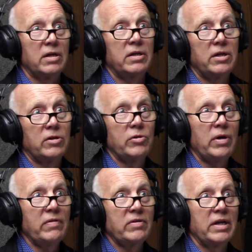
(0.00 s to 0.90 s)
you know, you
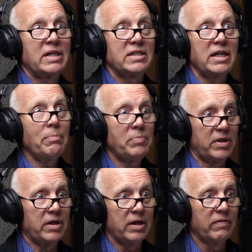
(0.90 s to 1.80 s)
have to accept the
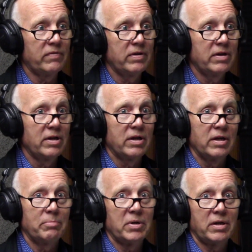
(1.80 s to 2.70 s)
gift
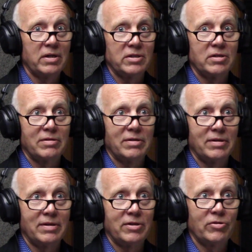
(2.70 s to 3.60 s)
because
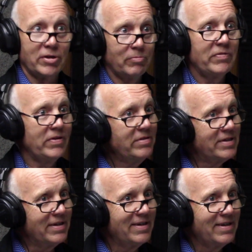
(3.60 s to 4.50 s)
you can refuse it.